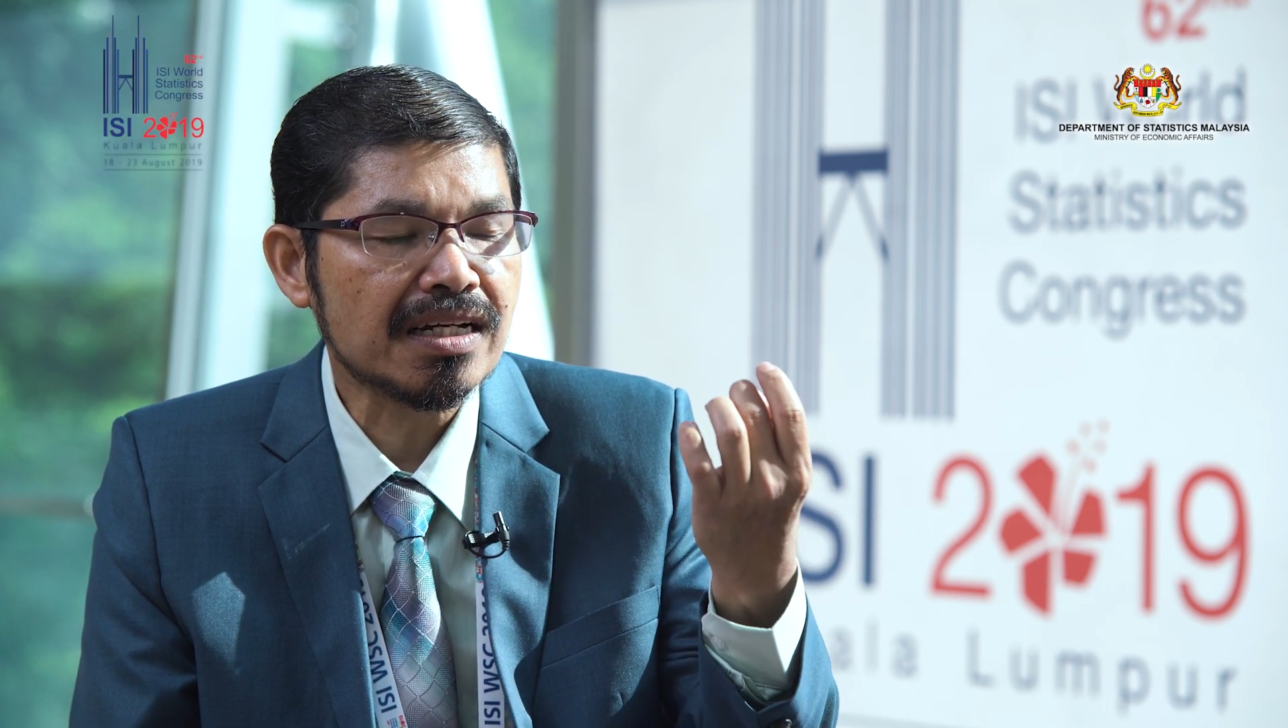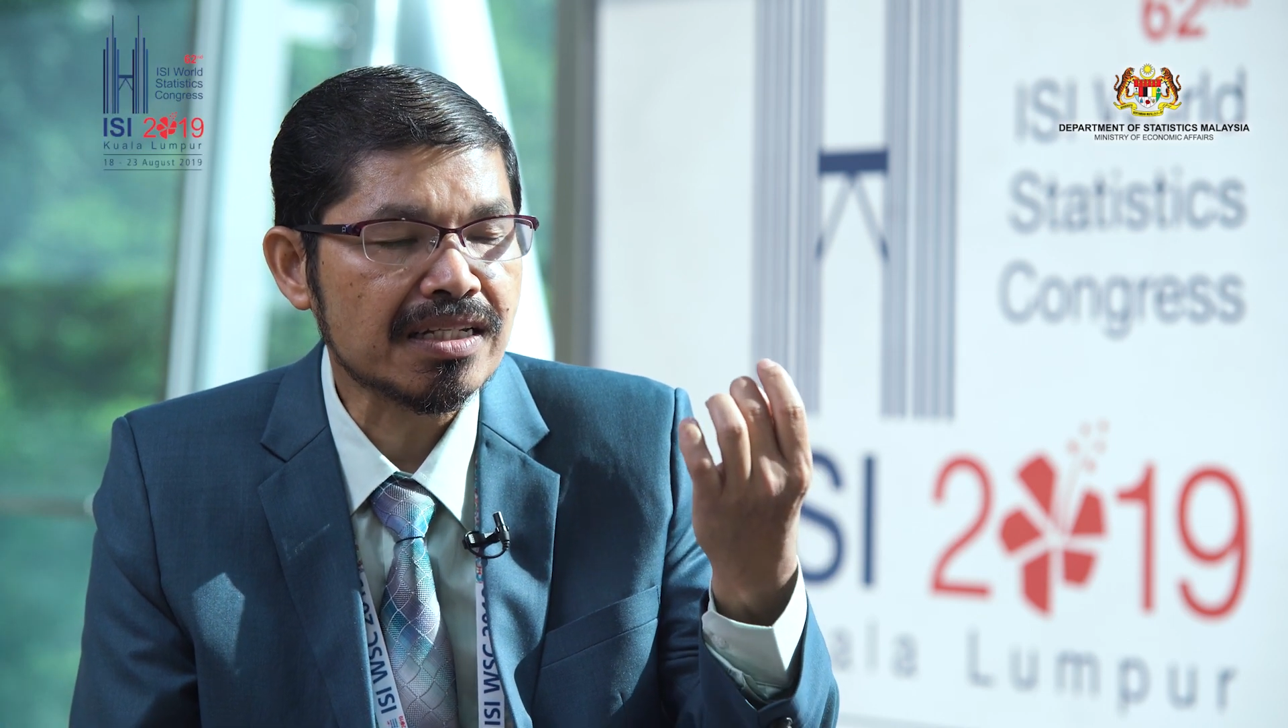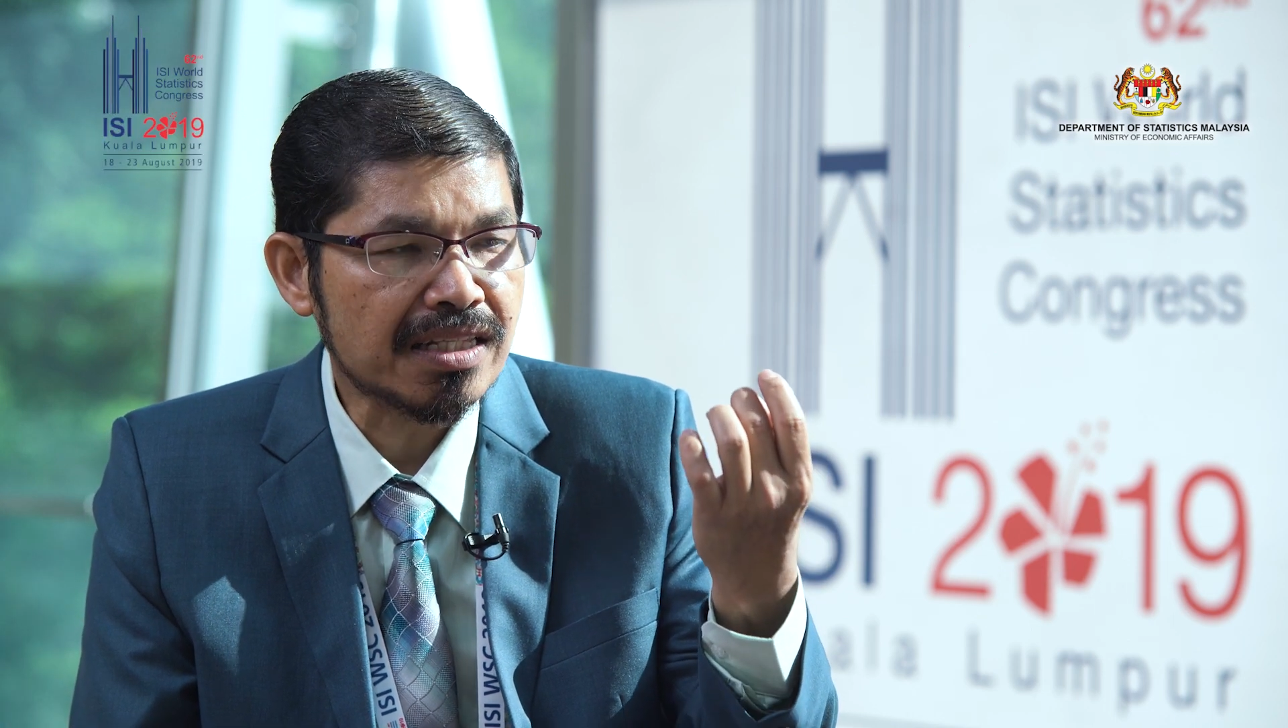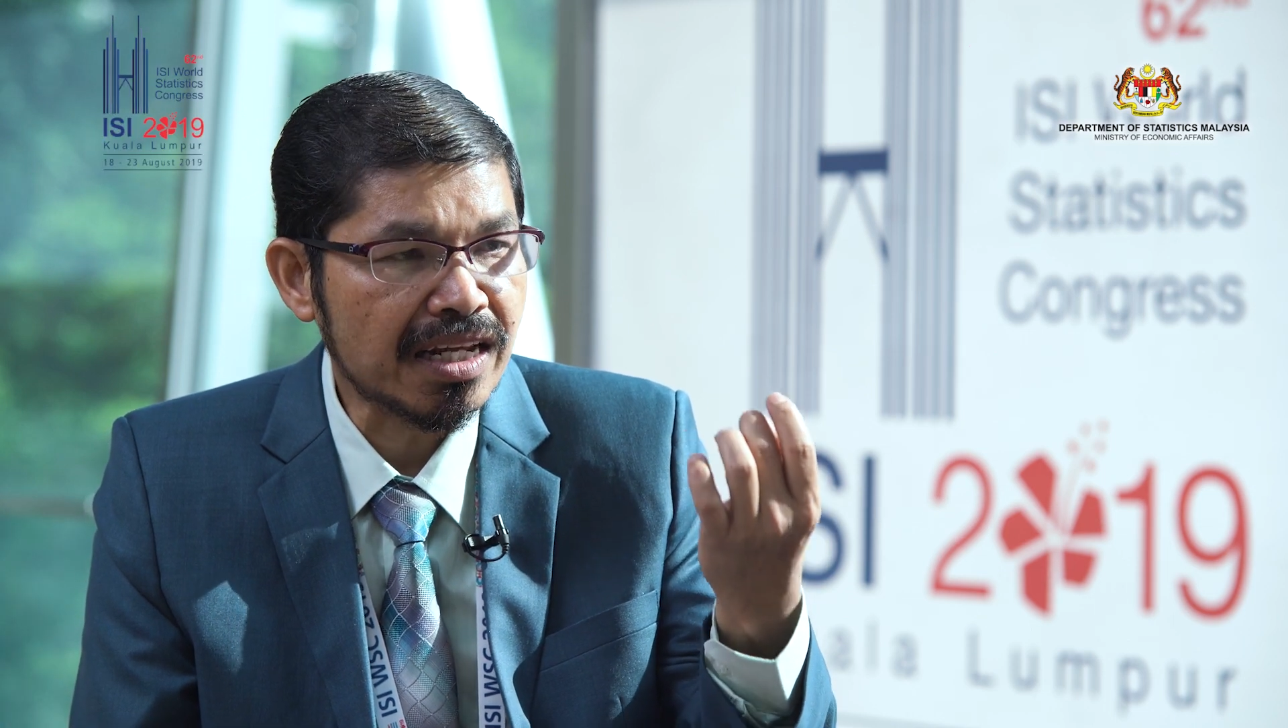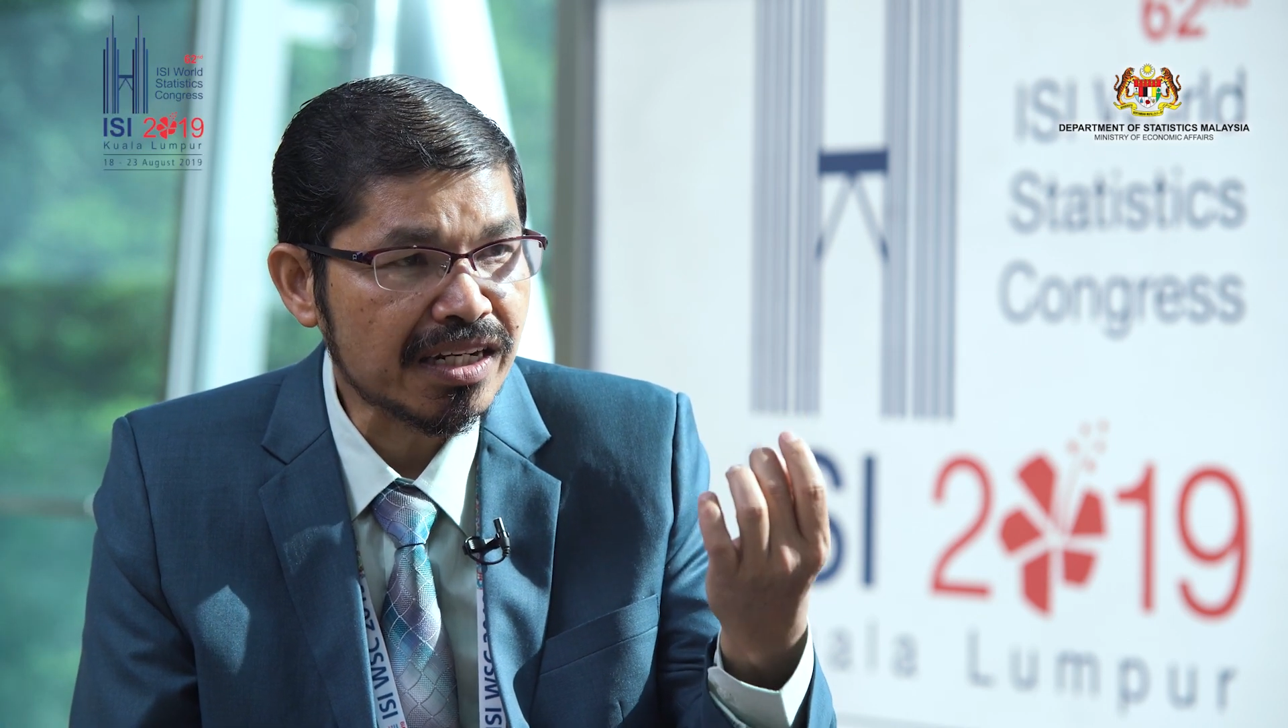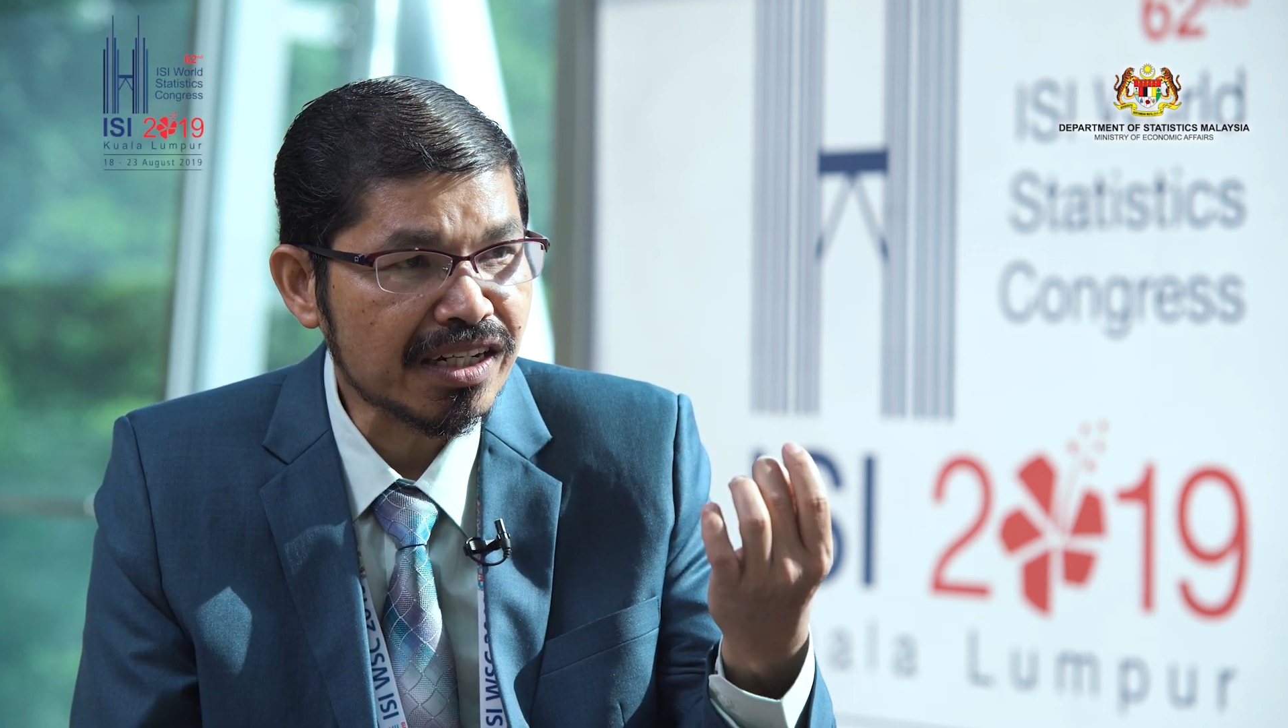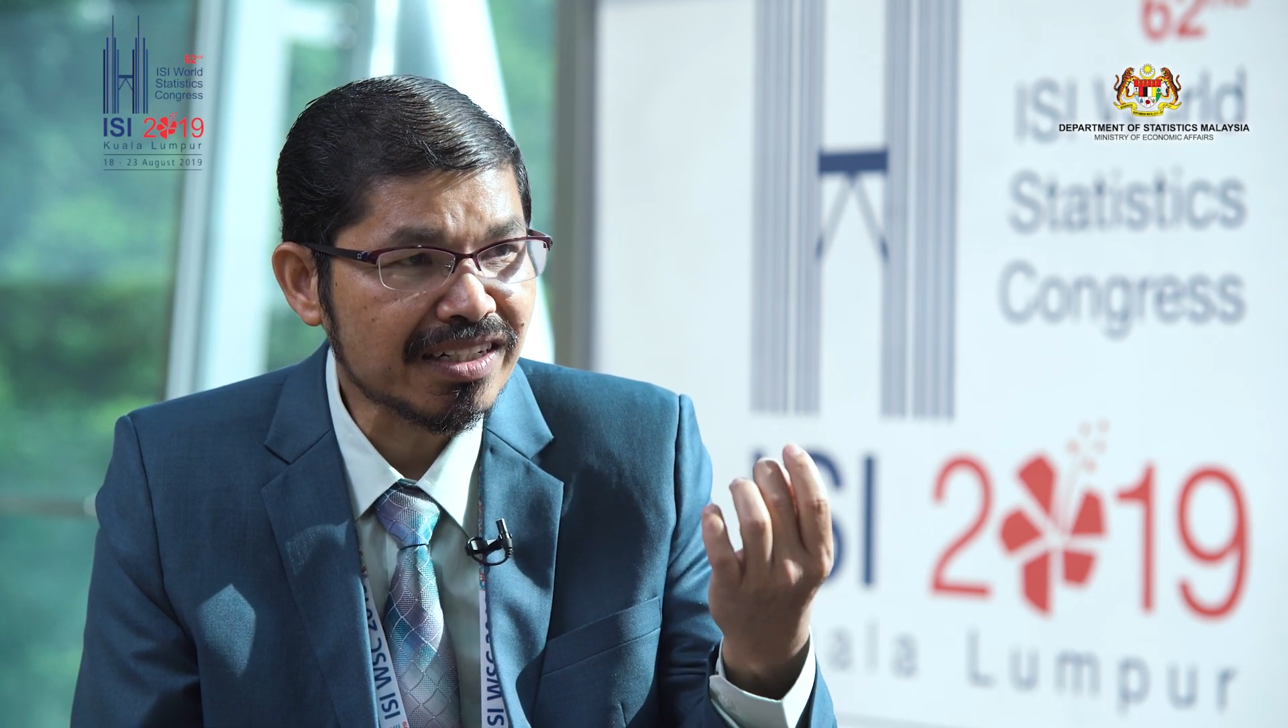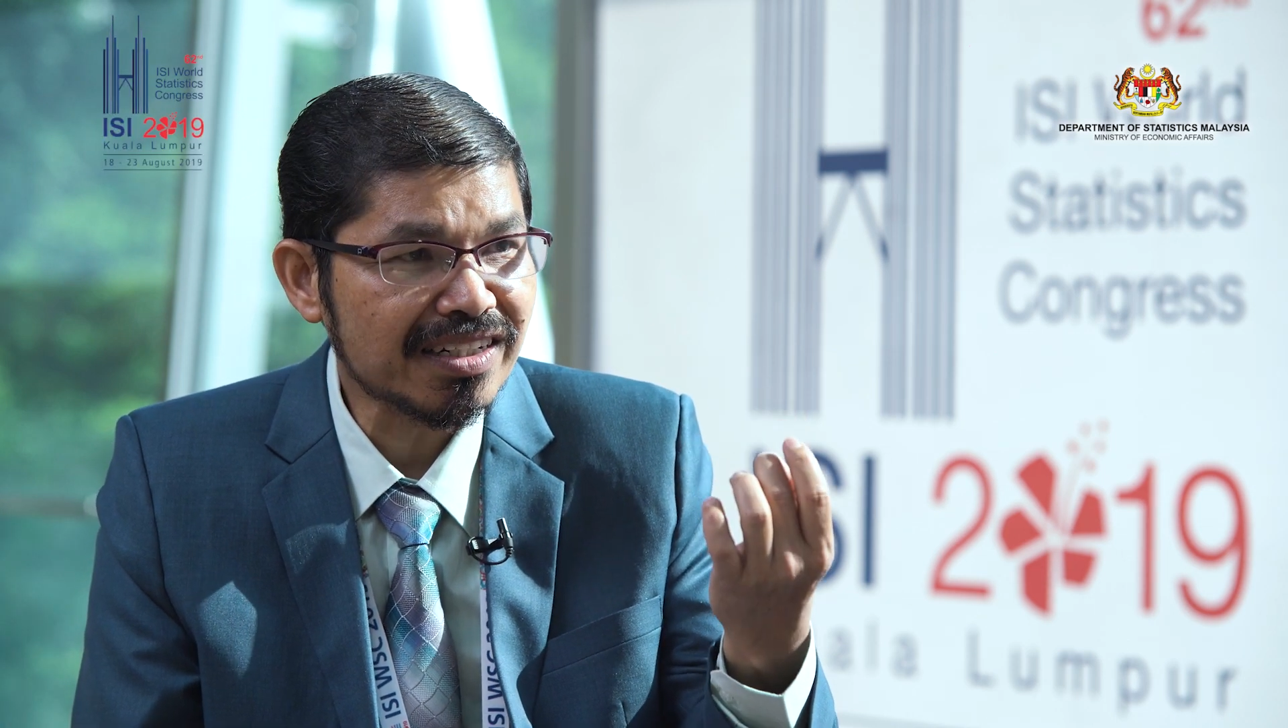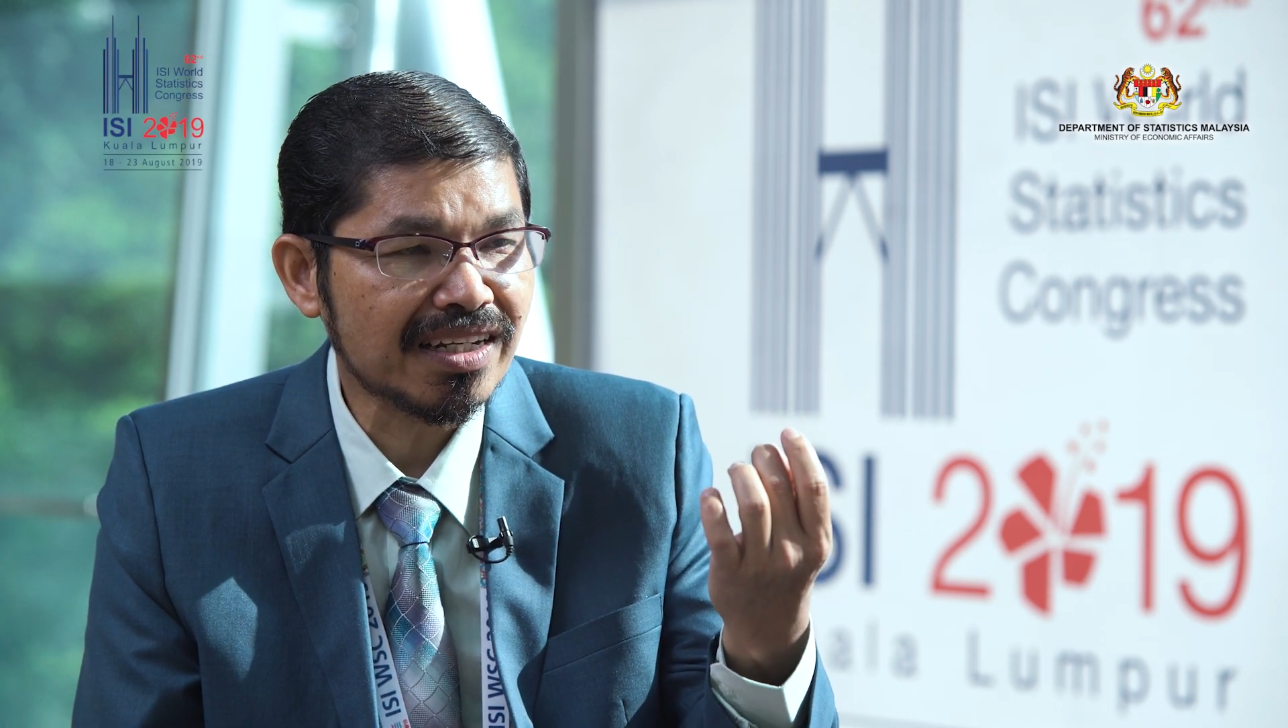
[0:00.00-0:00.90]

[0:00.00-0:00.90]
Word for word: uh, standard,